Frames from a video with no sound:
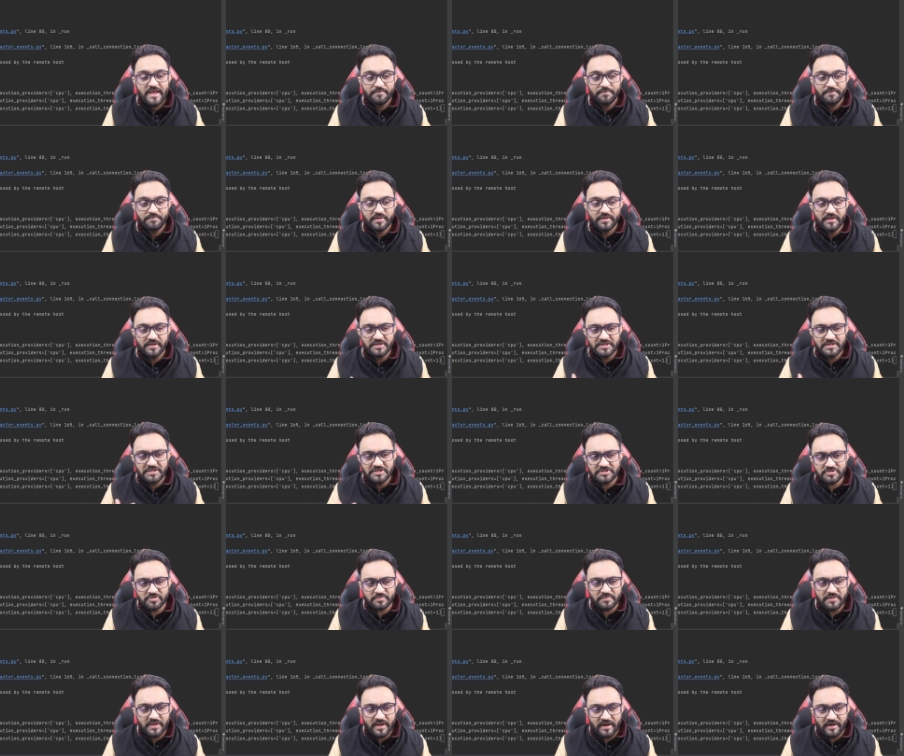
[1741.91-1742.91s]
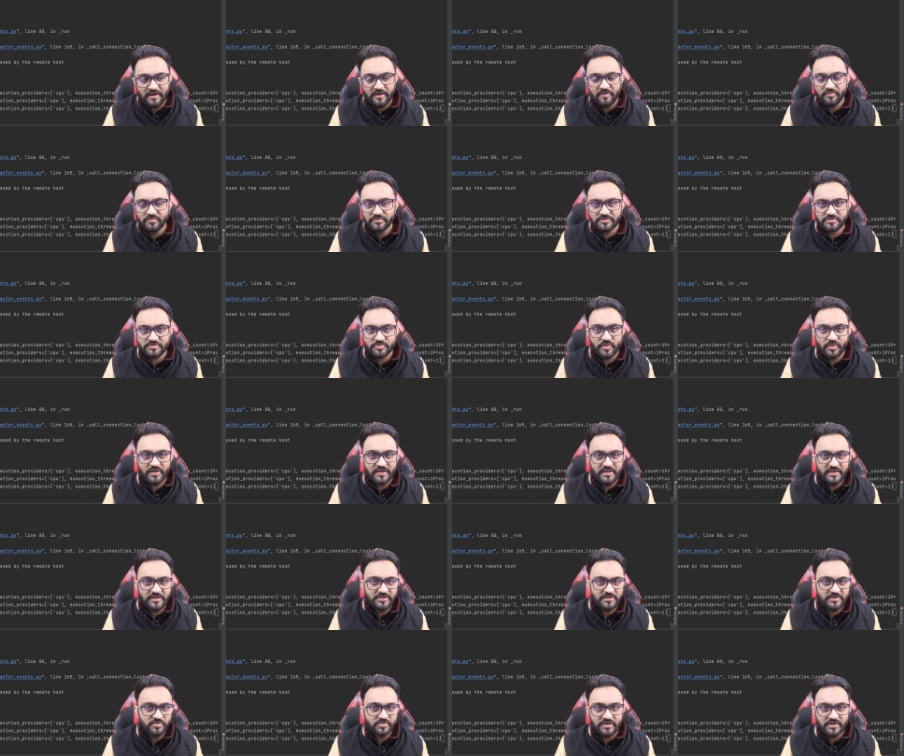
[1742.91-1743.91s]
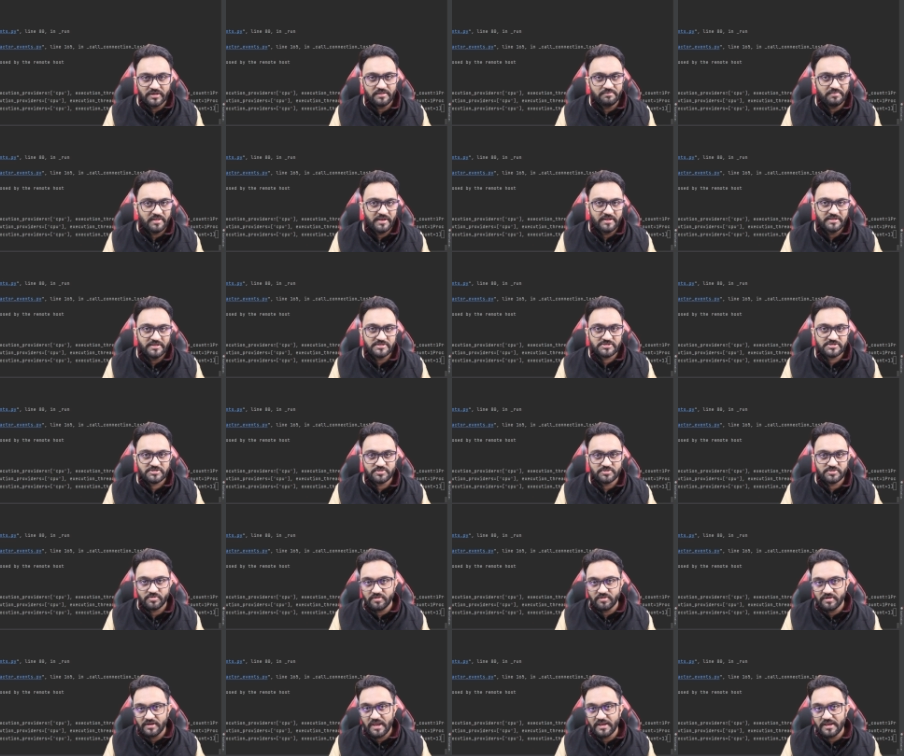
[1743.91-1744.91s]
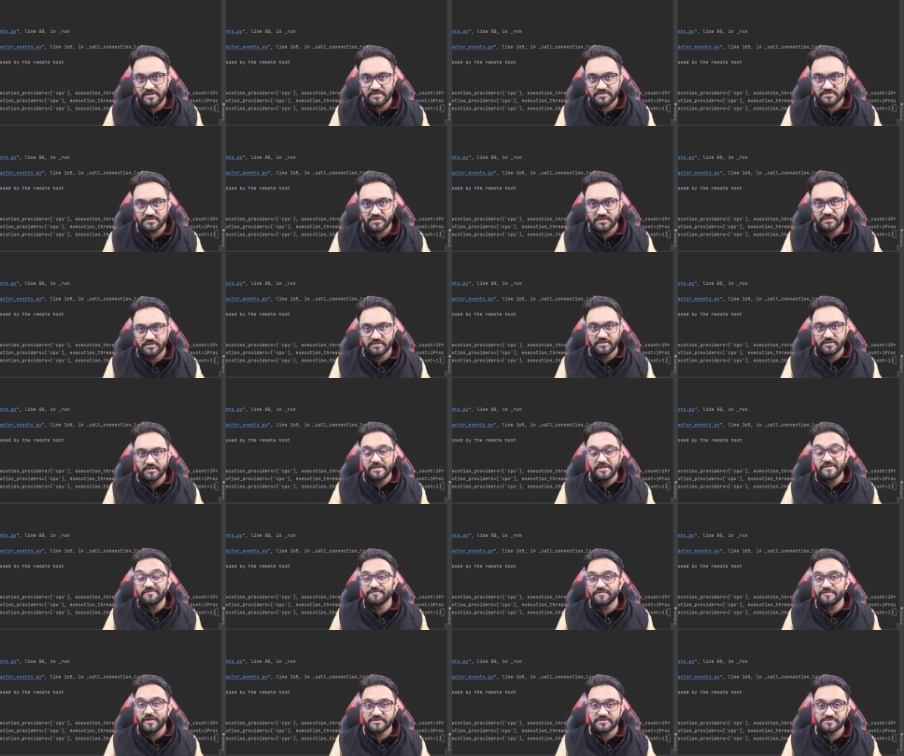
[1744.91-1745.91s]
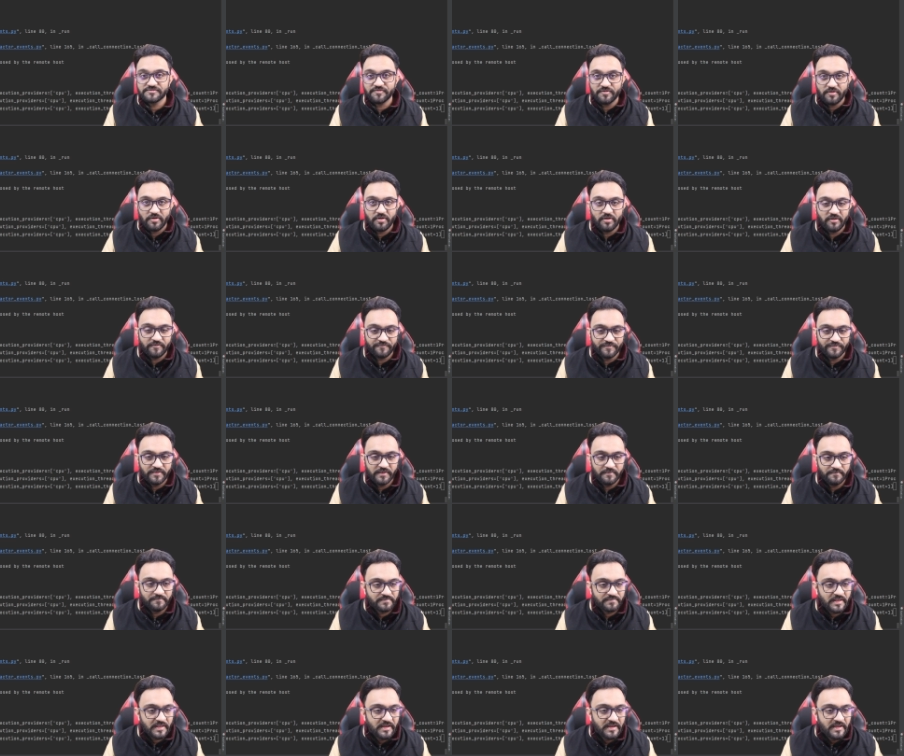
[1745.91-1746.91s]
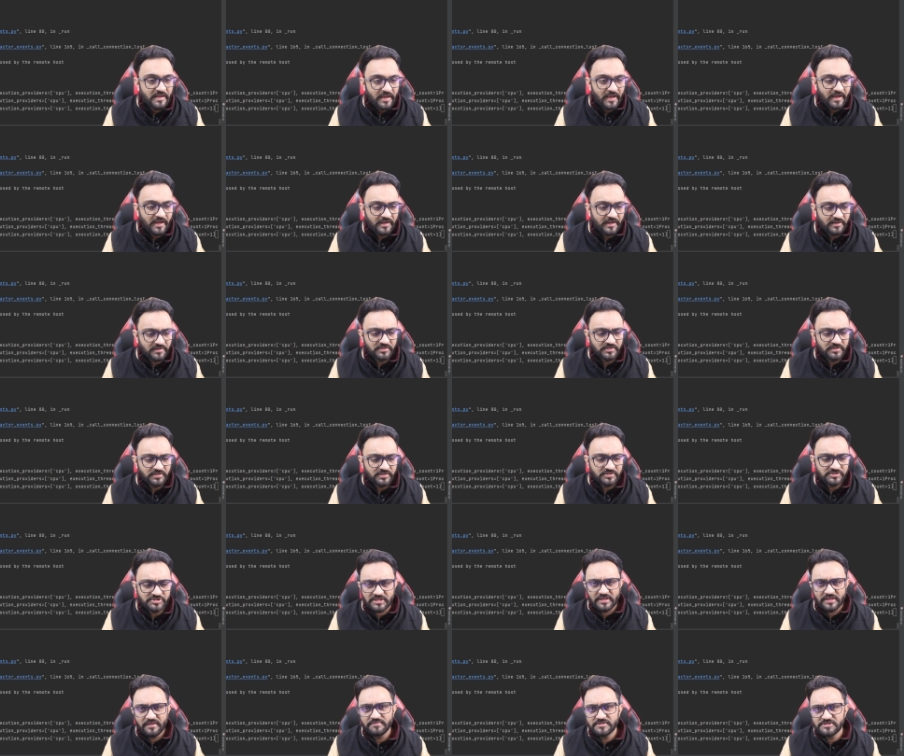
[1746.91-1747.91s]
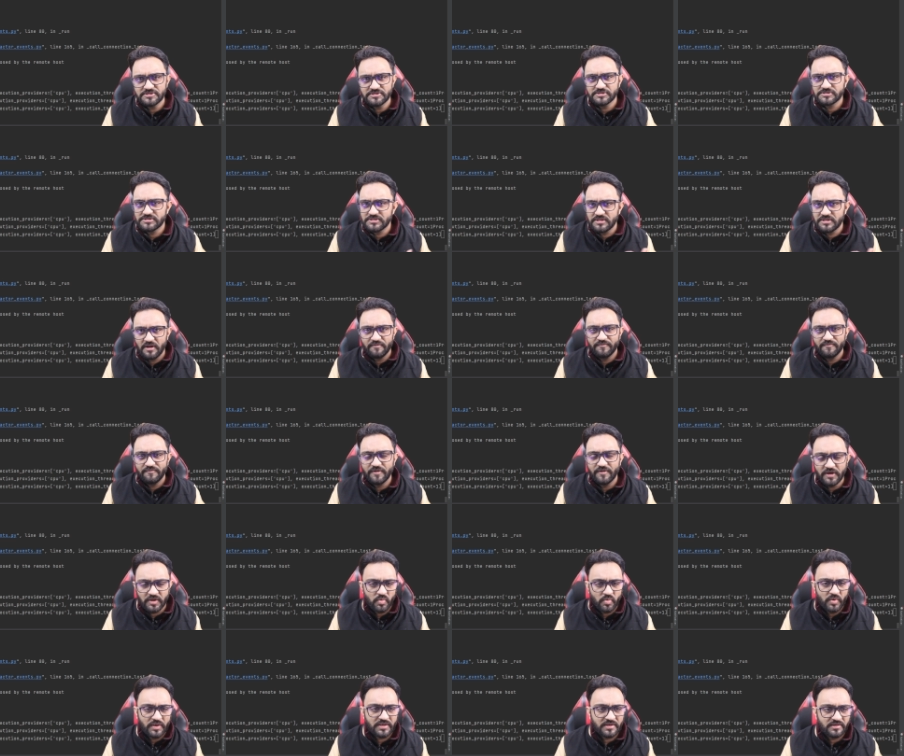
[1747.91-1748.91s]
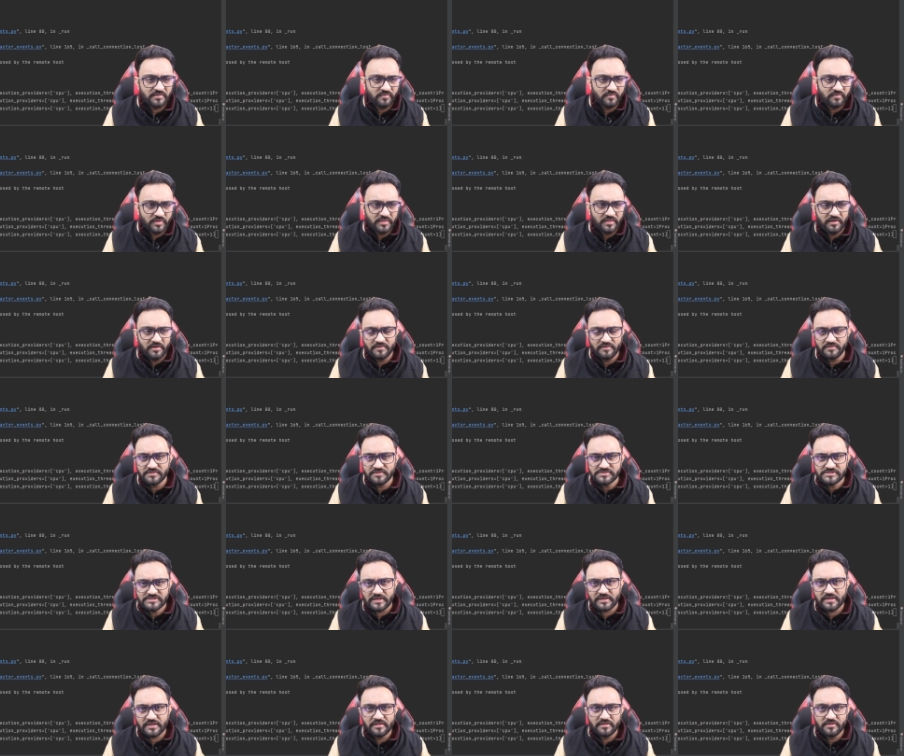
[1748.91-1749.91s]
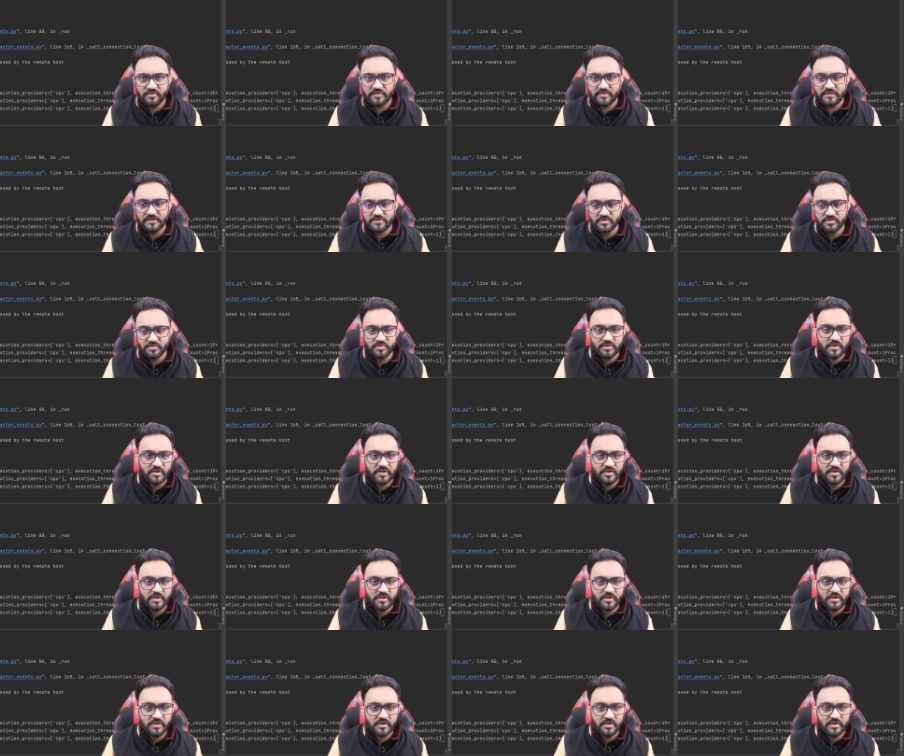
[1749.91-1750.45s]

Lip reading: It took me around 20 to 30 minutes to create the deepfakes for all of them. And just images, they are very quick. Within a second you can do.